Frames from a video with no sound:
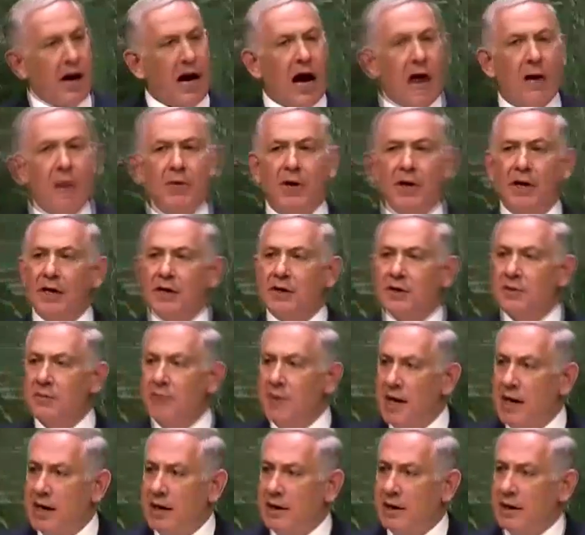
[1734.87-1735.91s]
I'm ready to
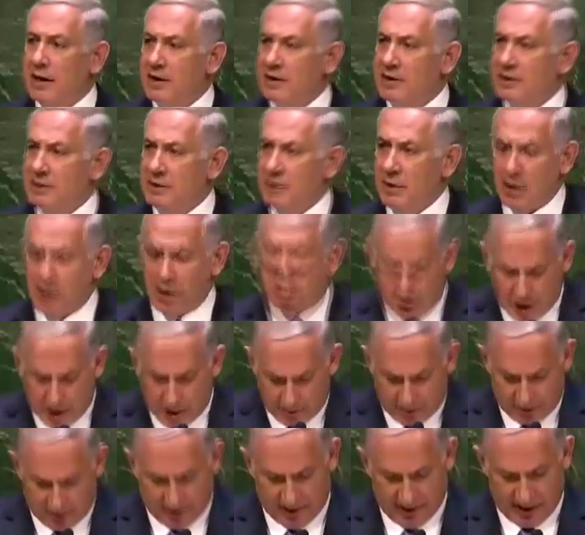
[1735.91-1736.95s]
make a historic
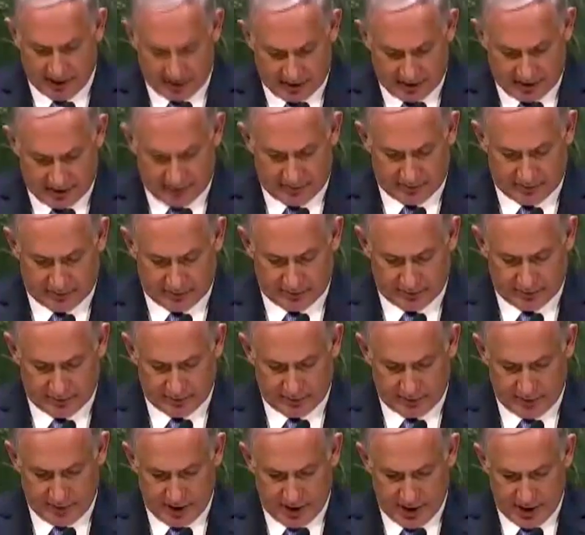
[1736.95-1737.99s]
compromise,
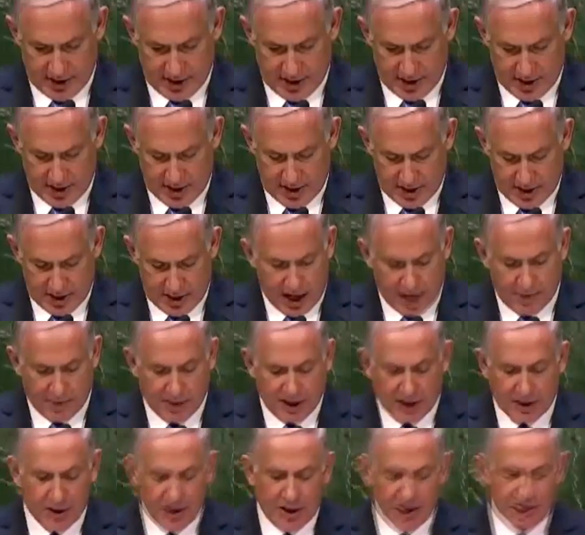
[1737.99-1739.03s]
not
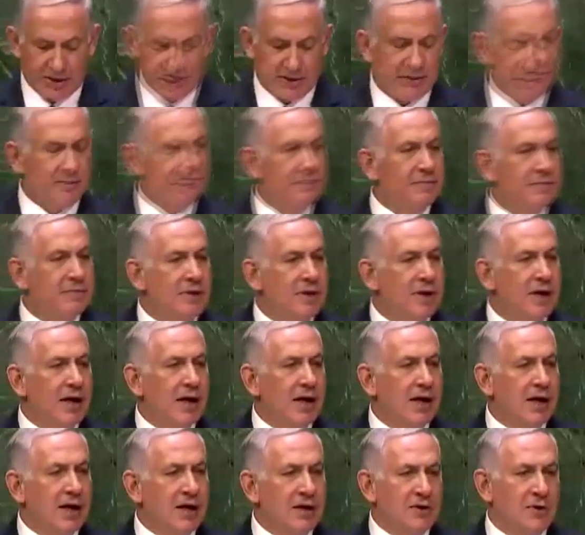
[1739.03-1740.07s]
because
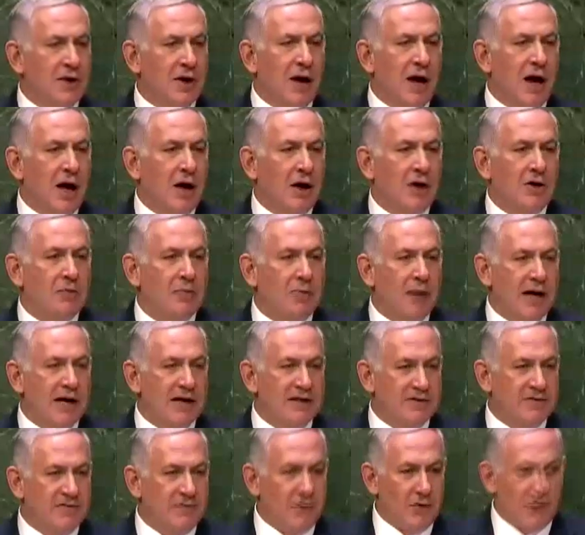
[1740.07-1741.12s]
Israel occupies
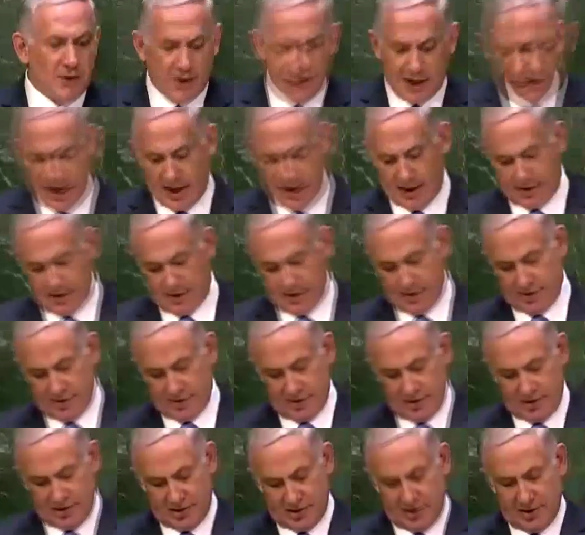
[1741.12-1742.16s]
a foreign land.
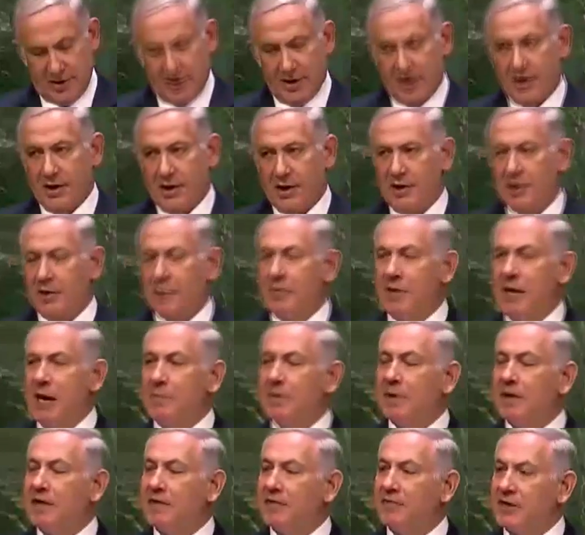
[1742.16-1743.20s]
The
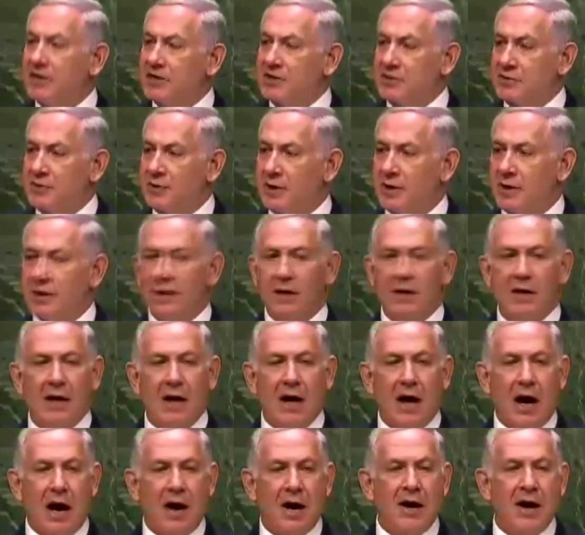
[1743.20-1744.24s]
people of Israel
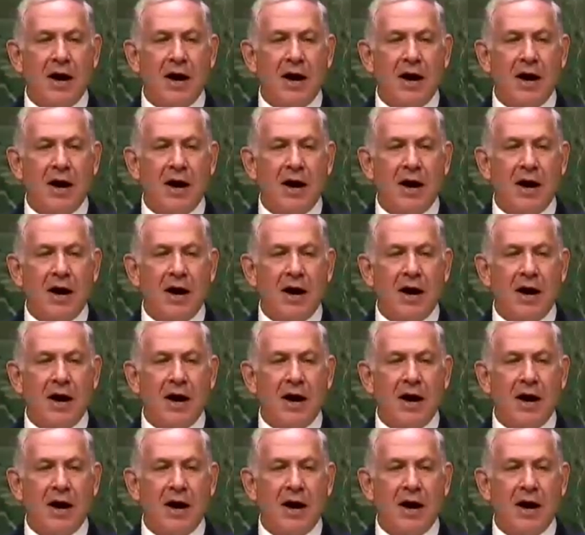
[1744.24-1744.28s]
are